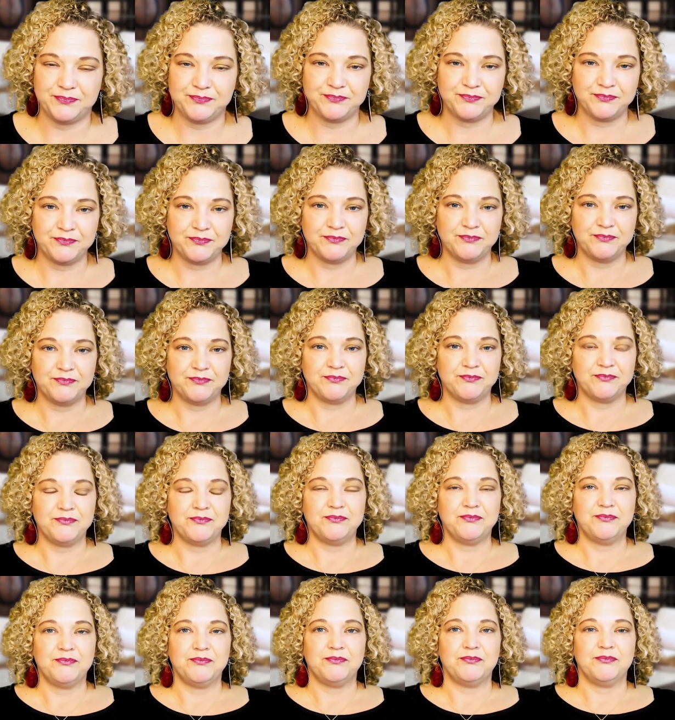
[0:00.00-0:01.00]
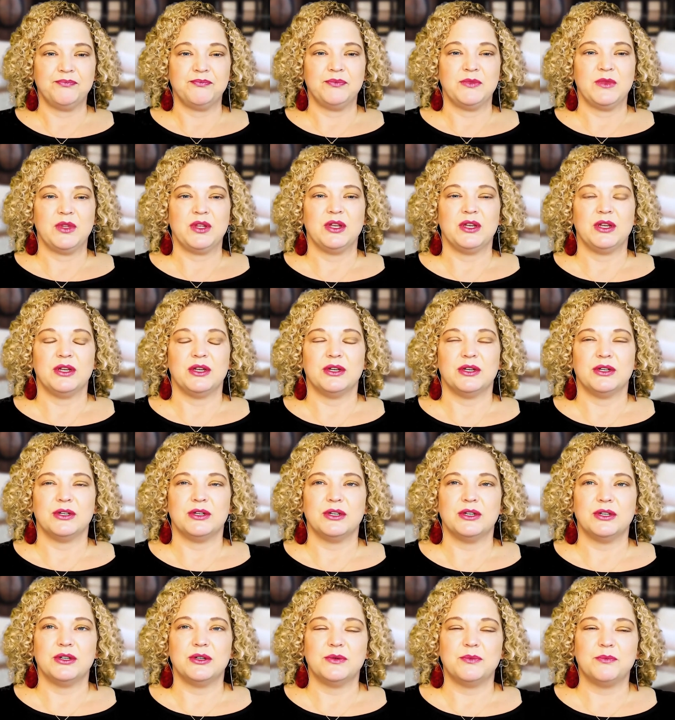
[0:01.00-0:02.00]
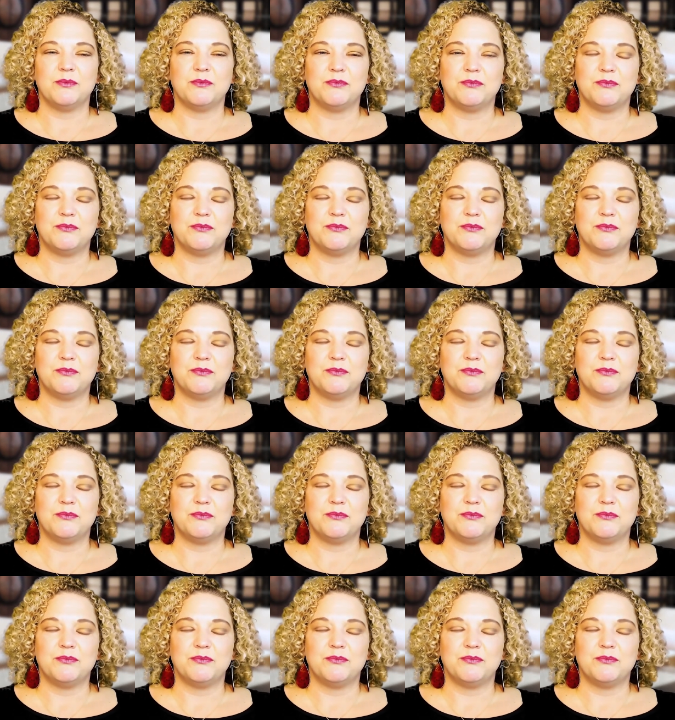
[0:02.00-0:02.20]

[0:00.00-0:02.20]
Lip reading: (no one is talking)